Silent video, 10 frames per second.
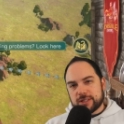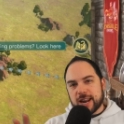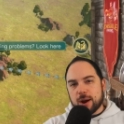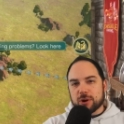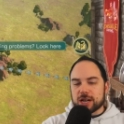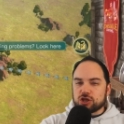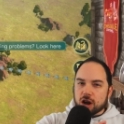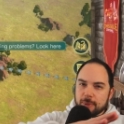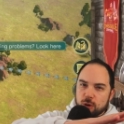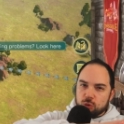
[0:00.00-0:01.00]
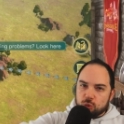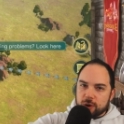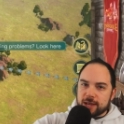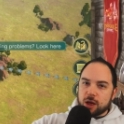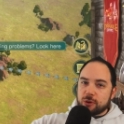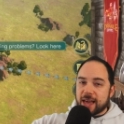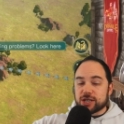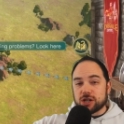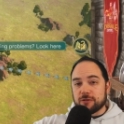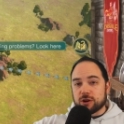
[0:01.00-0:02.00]
Today, we're going to talk about
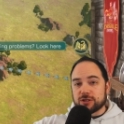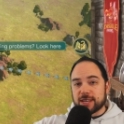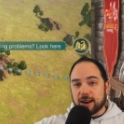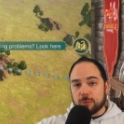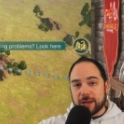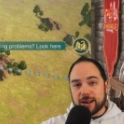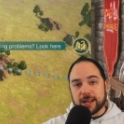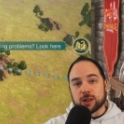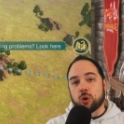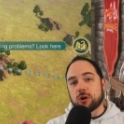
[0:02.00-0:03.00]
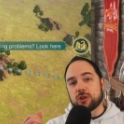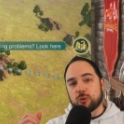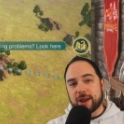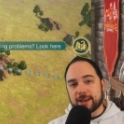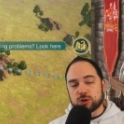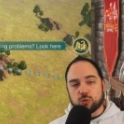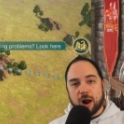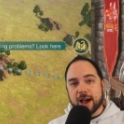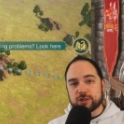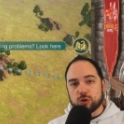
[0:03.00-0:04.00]
relocation of your settlement in Lord of the Rings
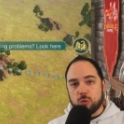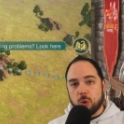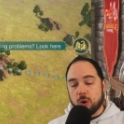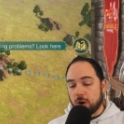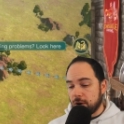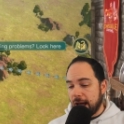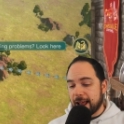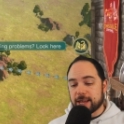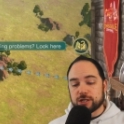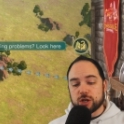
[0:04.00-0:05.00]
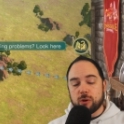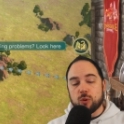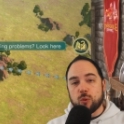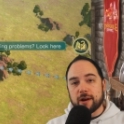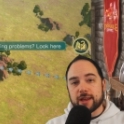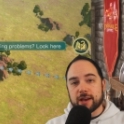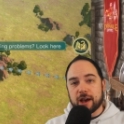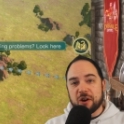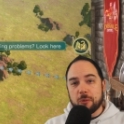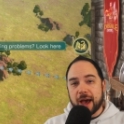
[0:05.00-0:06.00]
Rise to War. How do you do it? Where do you
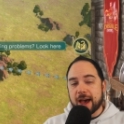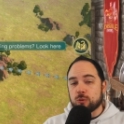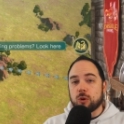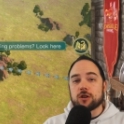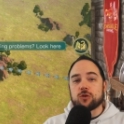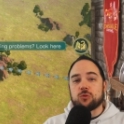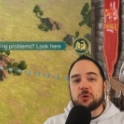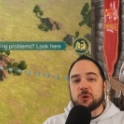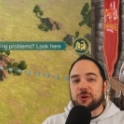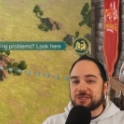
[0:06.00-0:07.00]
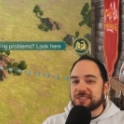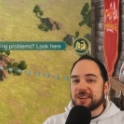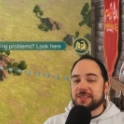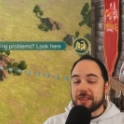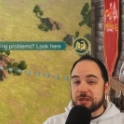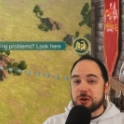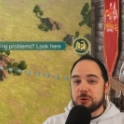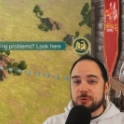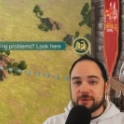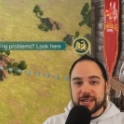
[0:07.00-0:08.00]
go? And what are the rules that
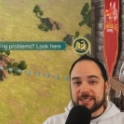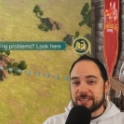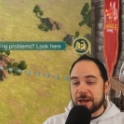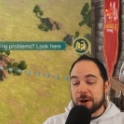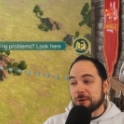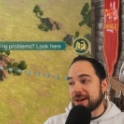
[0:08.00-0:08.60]
you need to know?